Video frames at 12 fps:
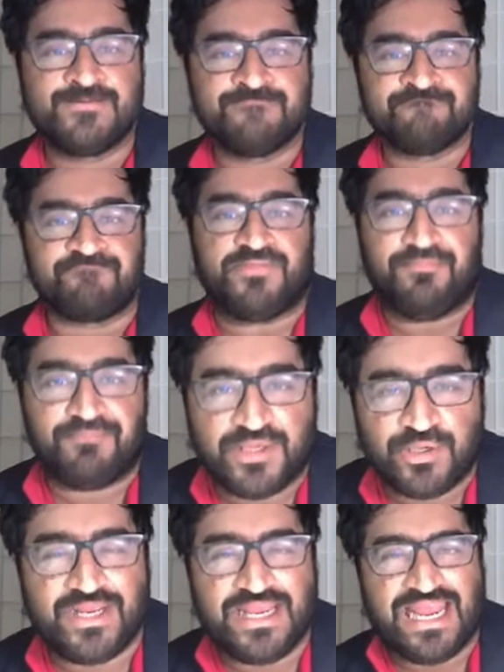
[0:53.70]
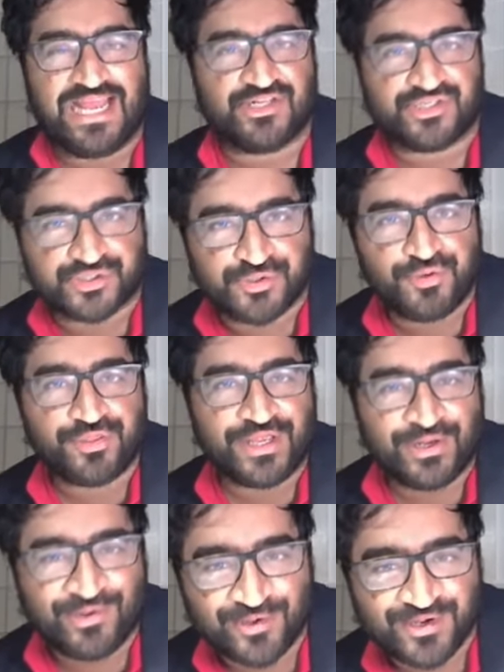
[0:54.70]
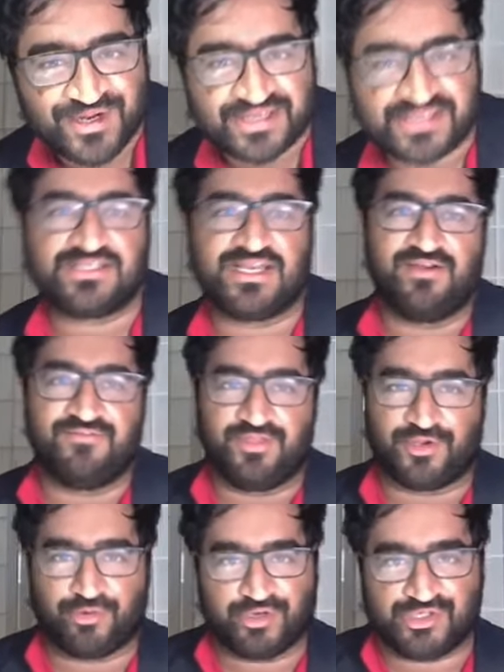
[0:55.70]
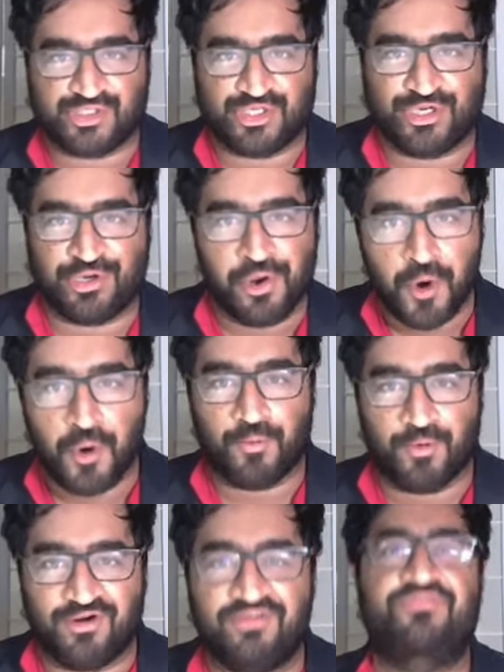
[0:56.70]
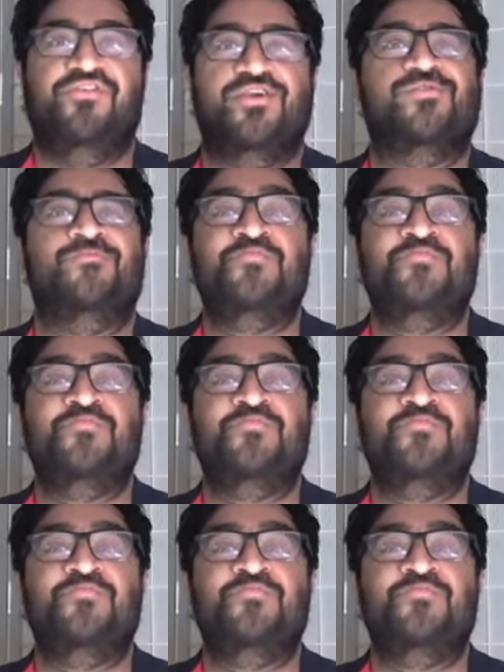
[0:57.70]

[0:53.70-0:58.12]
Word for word: the beauty and truth and goodness of the Christian worldview.